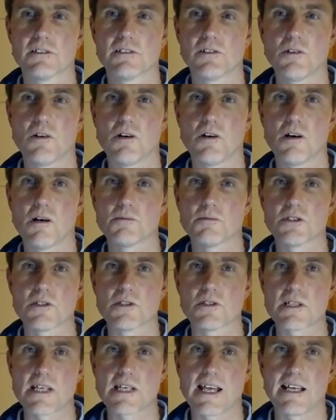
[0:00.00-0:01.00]
Your arms
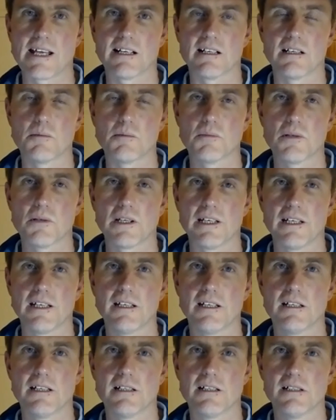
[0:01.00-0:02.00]
just hang limply